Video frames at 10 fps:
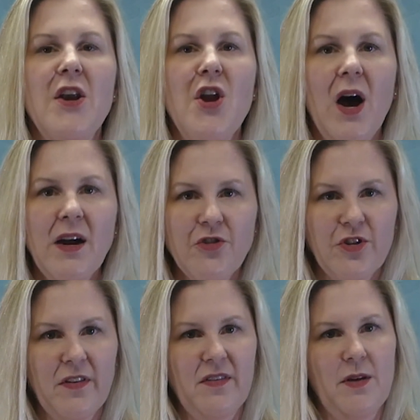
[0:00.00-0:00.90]
not
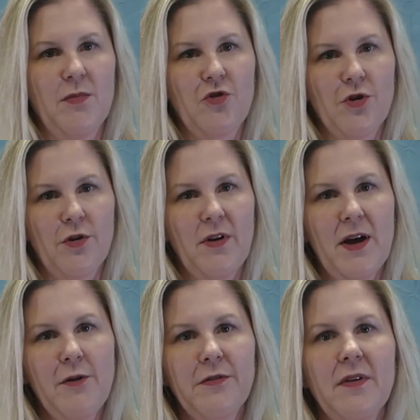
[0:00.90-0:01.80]
just in maternal
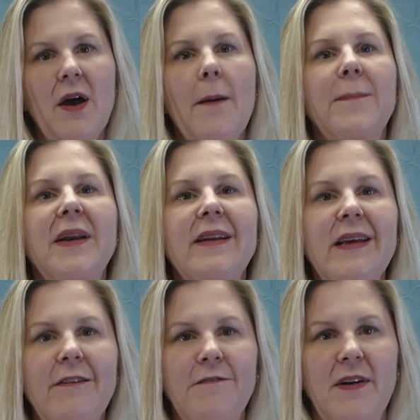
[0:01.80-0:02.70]
health, but in
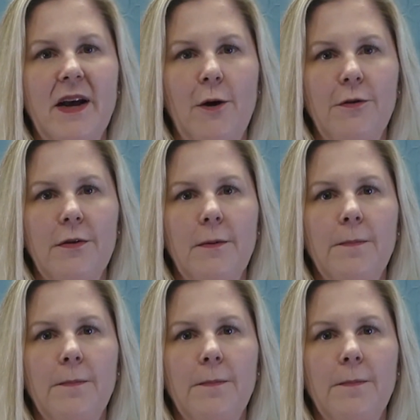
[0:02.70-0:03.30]
infant health.